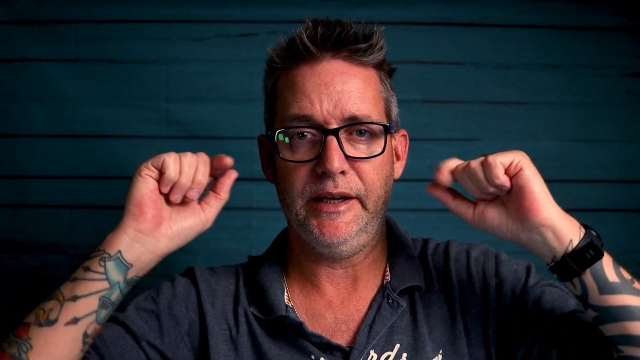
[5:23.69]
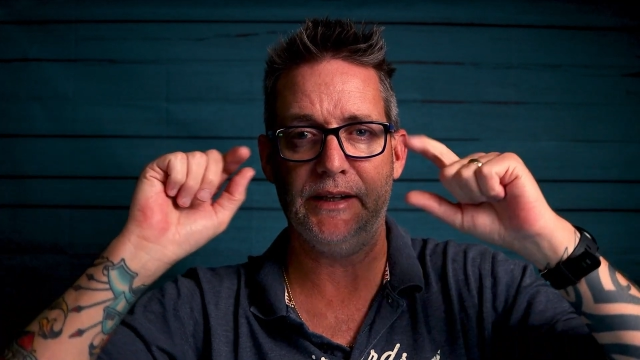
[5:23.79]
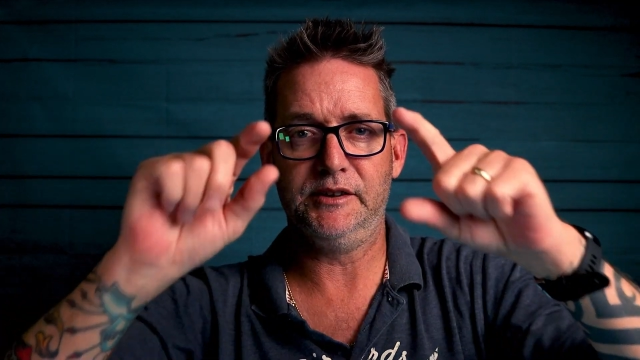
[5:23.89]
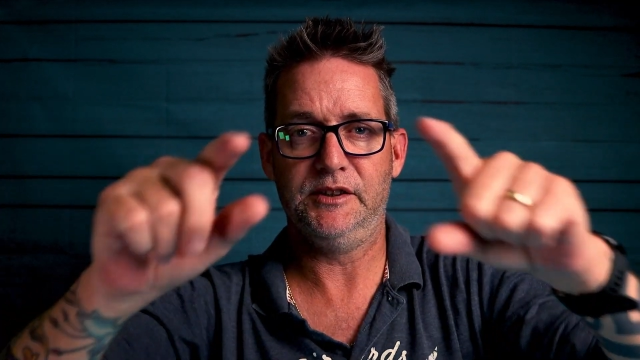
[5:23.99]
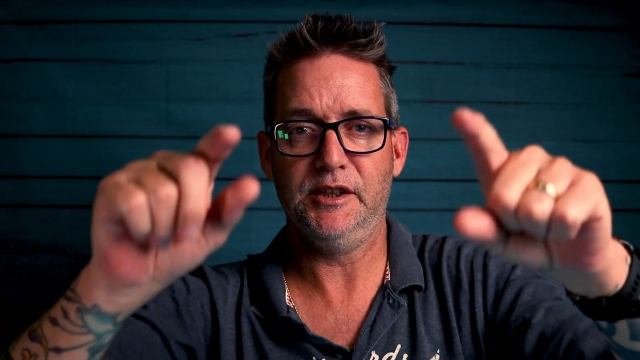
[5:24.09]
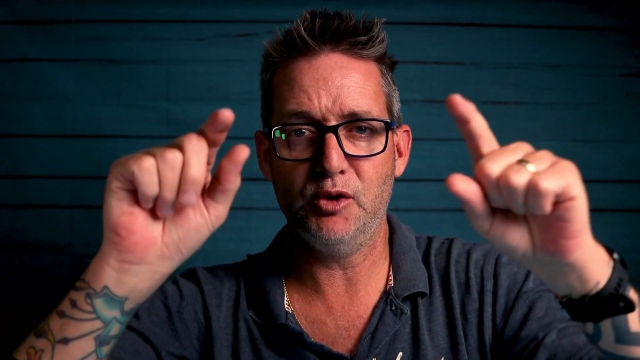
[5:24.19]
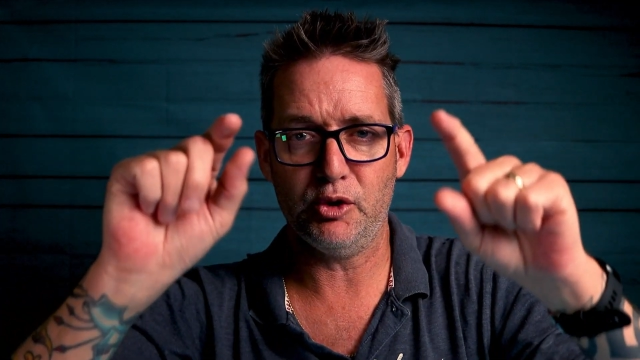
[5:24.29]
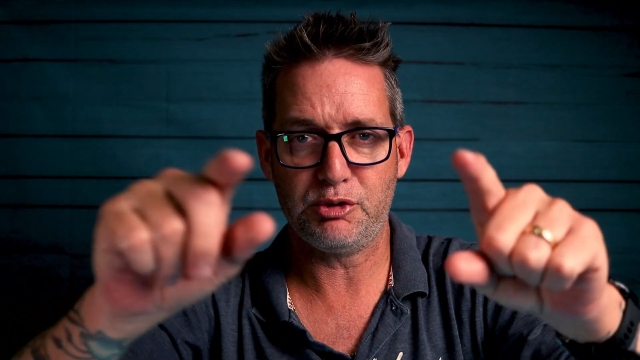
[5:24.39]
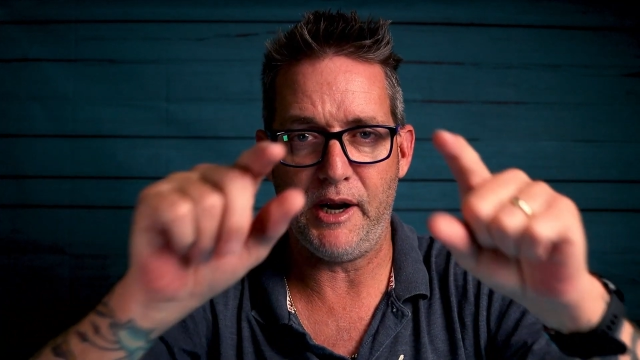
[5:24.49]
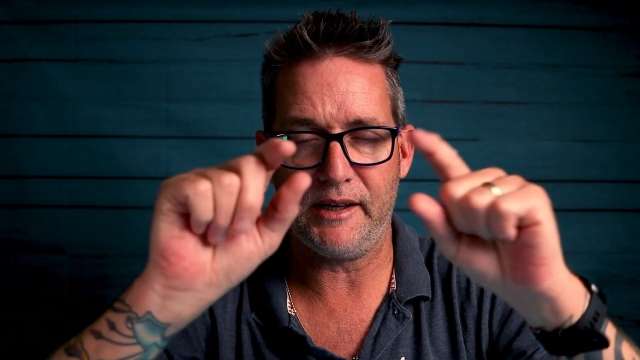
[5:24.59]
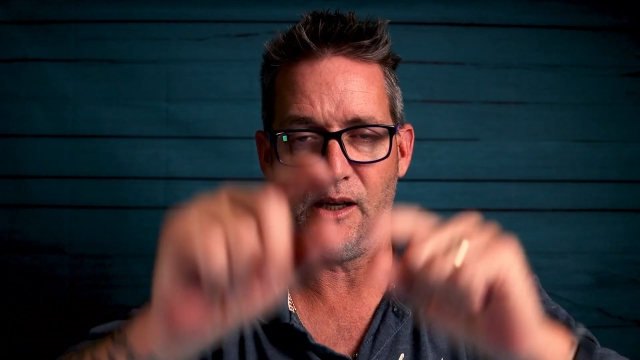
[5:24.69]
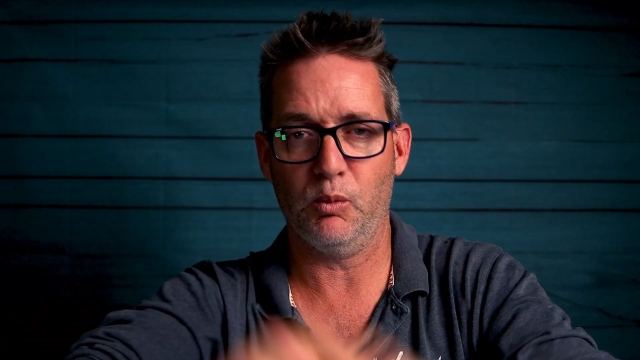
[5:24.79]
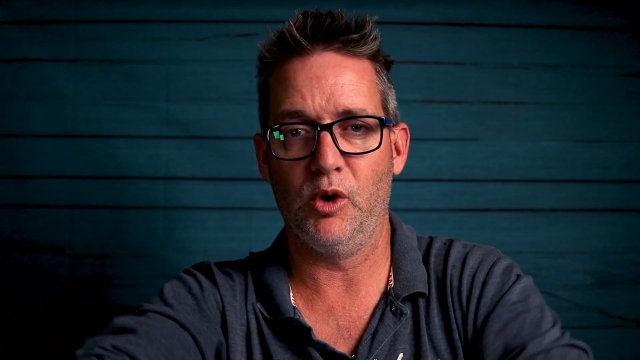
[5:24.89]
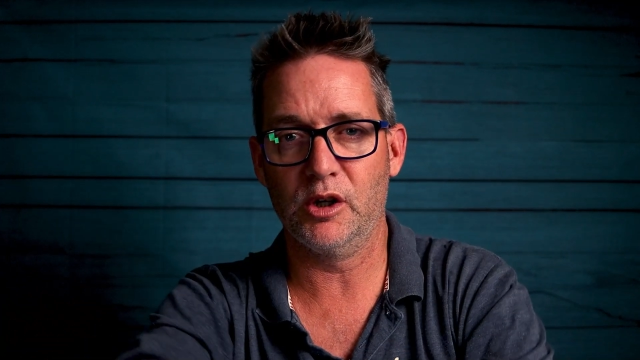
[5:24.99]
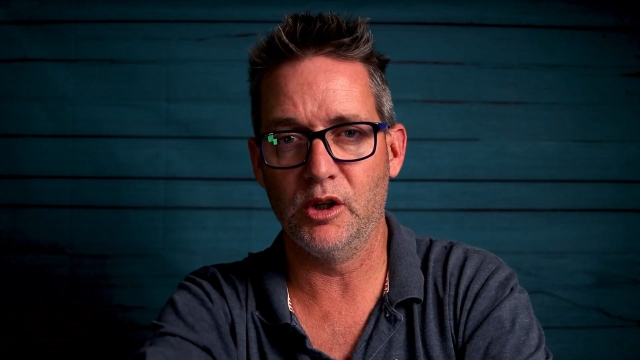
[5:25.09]
it did not track
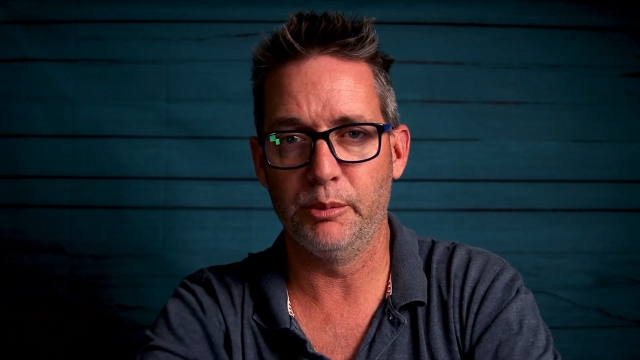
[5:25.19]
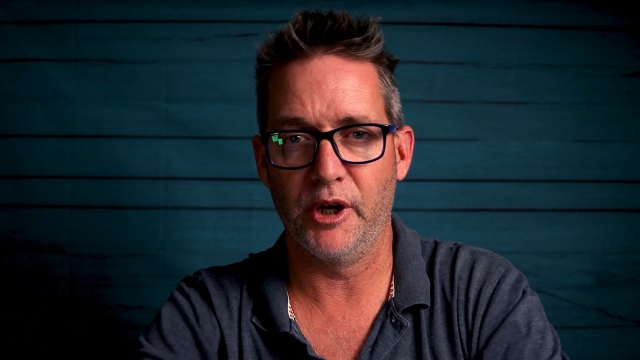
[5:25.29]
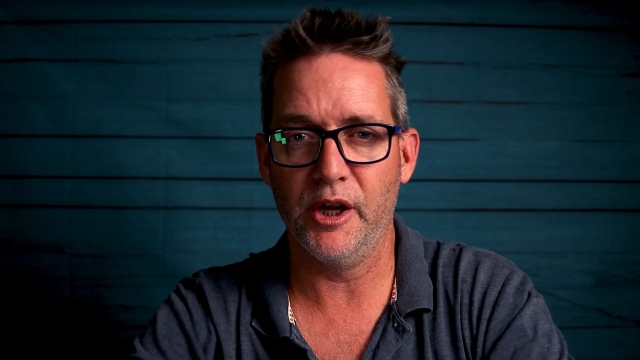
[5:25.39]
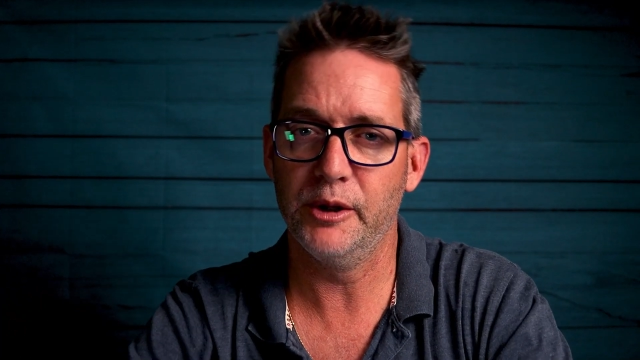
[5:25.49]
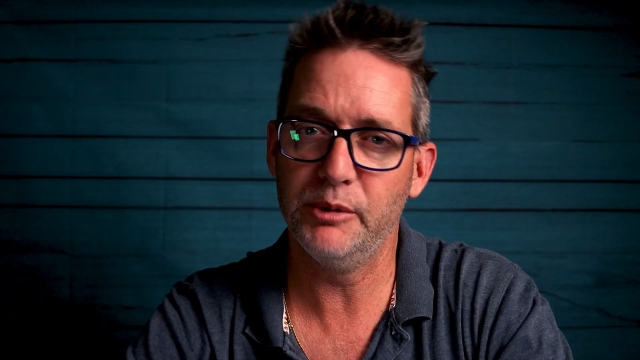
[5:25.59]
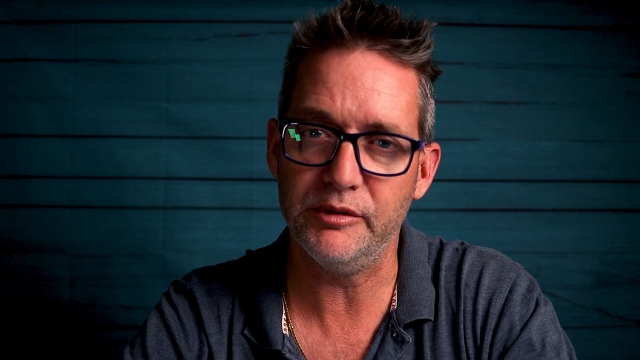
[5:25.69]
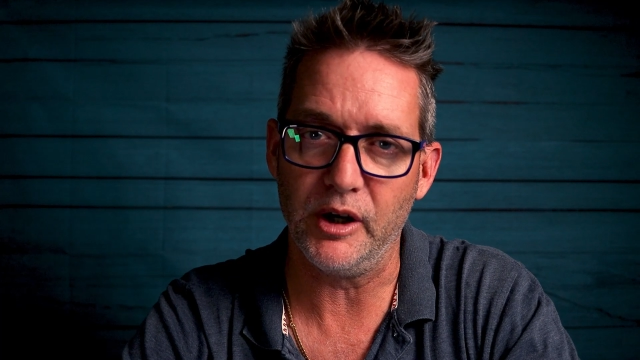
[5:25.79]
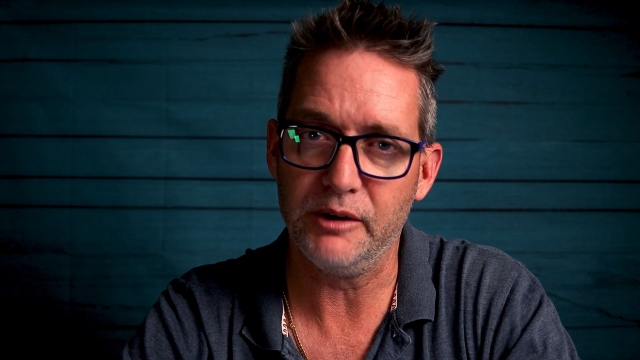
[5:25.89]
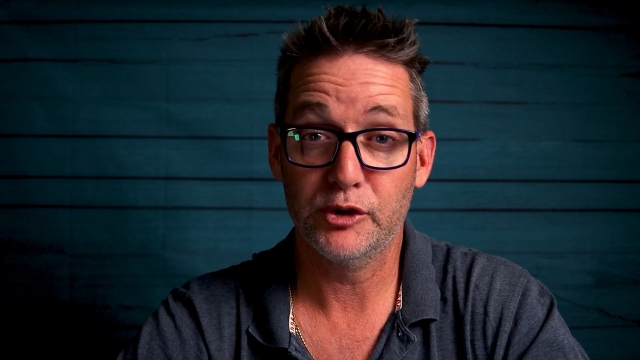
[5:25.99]
that 1 kilometer home either.